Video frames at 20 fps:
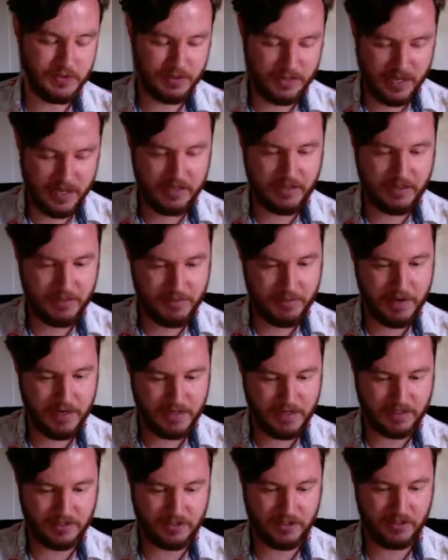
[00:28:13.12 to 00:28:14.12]
take a
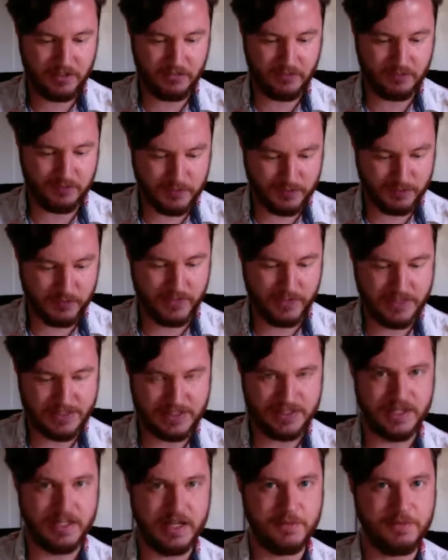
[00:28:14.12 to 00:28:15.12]
minute to really
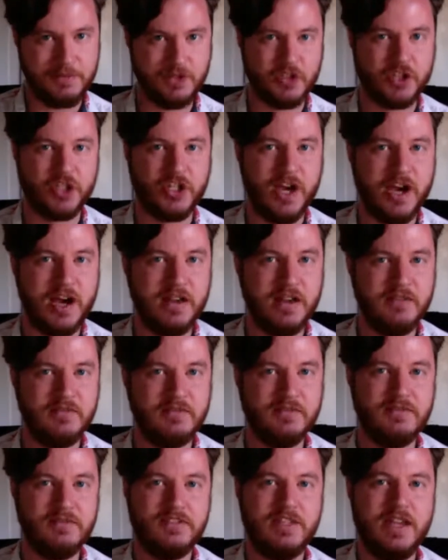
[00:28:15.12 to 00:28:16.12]
set up your shot.
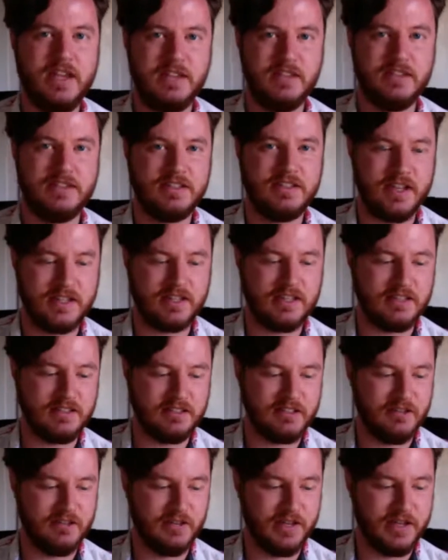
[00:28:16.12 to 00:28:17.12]
Take a second
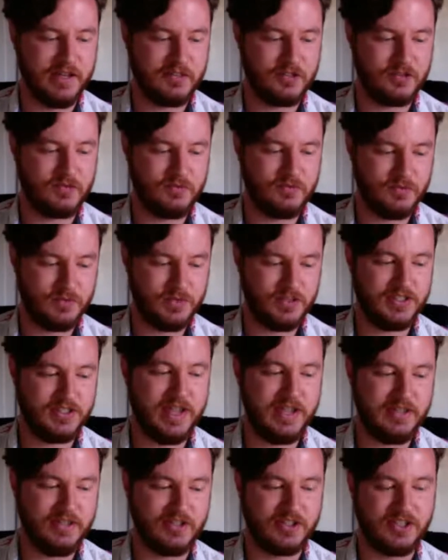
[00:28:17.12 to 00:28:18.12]
to like
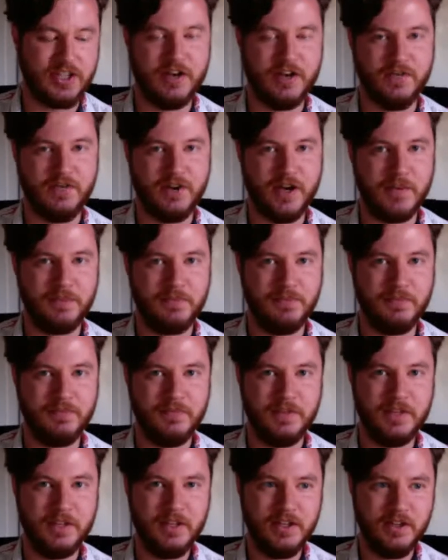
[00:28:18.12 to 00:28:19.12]
set yourself up
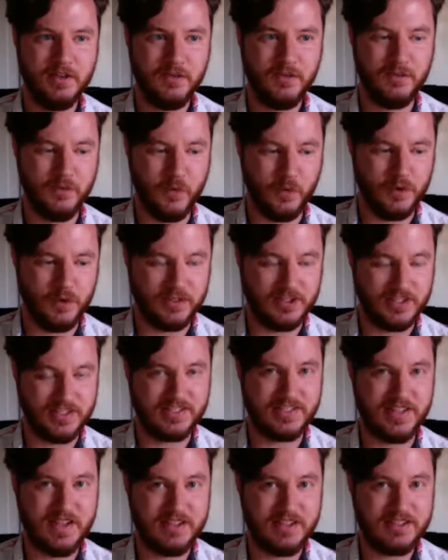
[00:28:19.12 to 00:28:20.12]
for
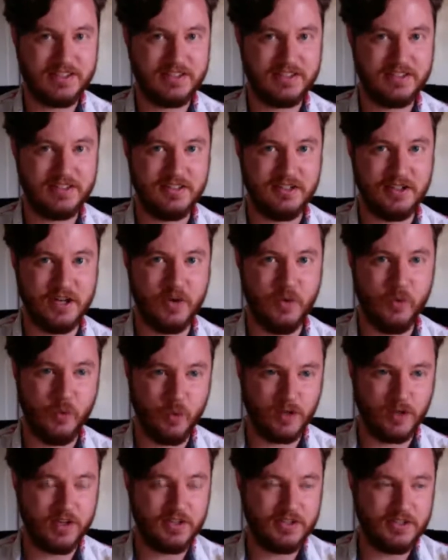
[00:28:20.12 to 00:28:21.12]
success, you know,
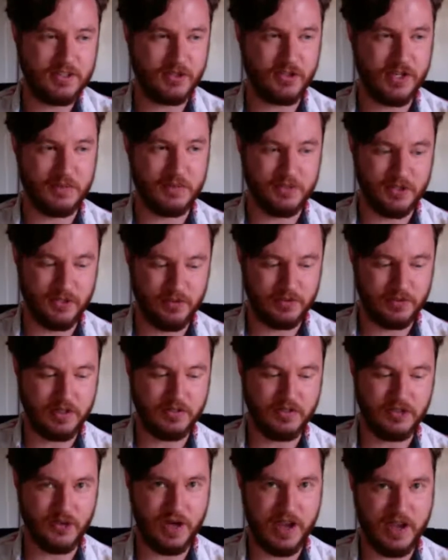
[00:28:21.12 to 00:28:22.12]
work on the script, do
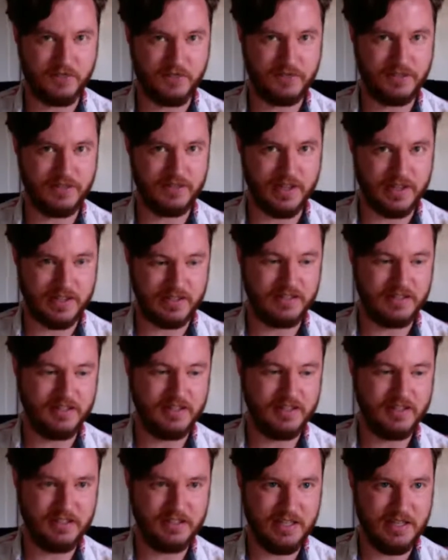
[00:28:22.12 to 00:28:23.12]
another draft, like
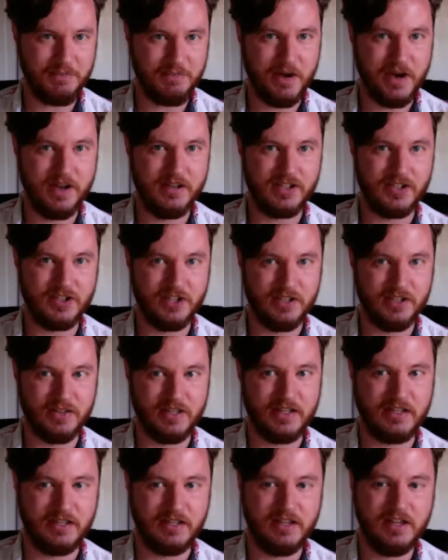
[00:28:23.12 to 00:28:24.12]
keep polishing,
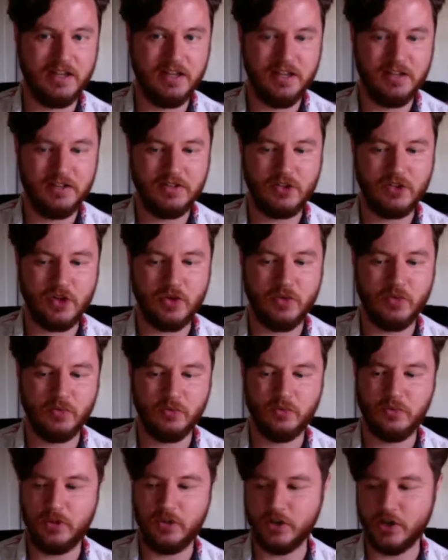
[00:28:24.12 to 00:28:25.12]
like
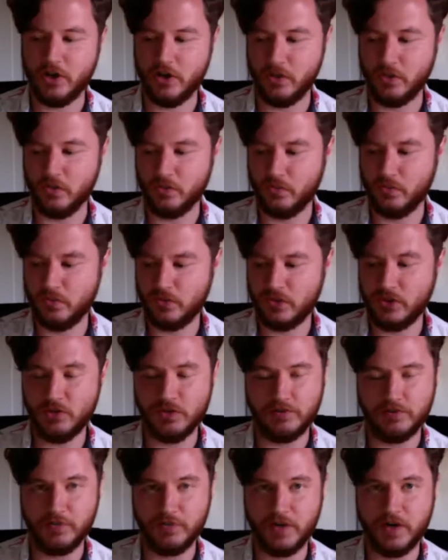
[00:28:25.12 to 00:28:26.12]
don't, you know, do
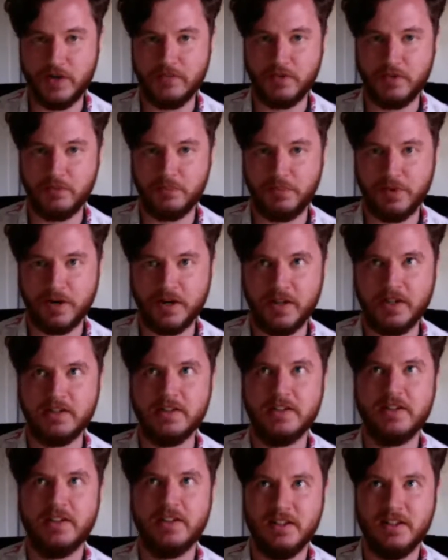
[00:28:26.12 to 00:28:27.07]
it forever, but